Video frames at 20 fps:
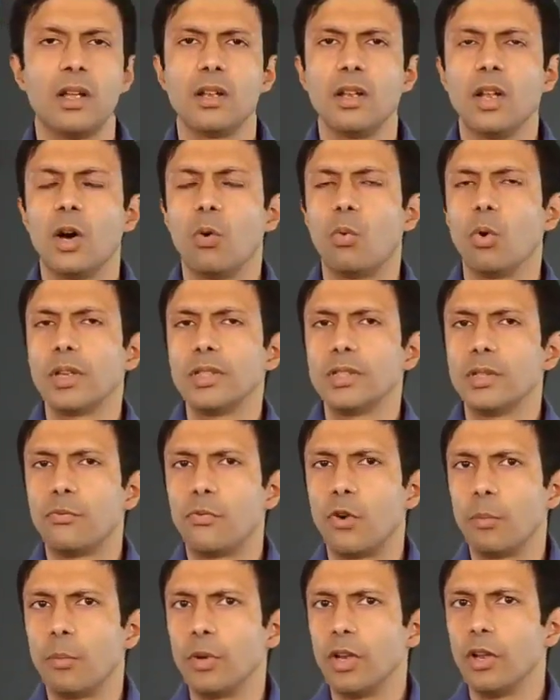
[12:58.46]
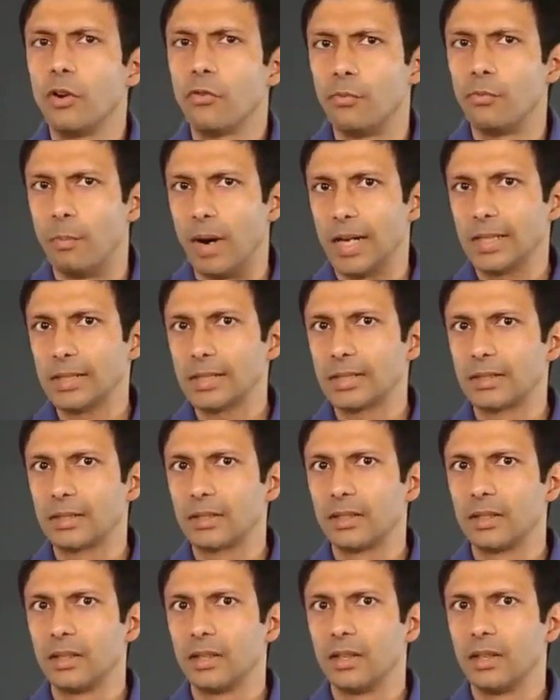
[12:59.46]
Now, what is the formula of mass?
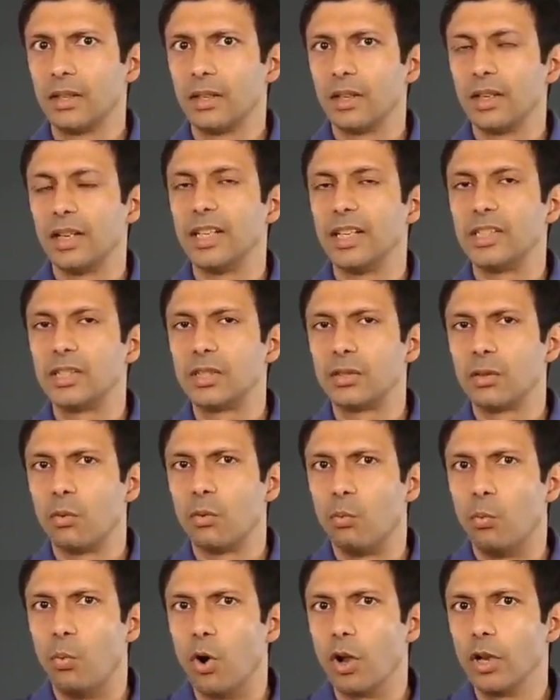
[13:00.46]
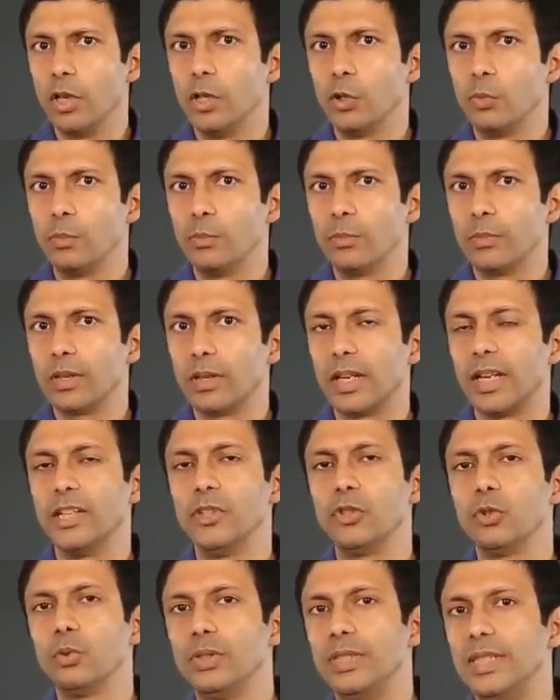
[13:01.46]
It's volume
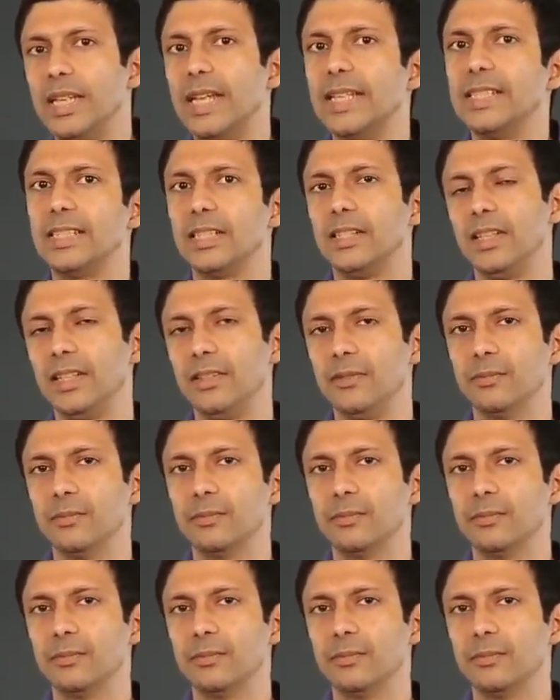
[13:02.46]
into density.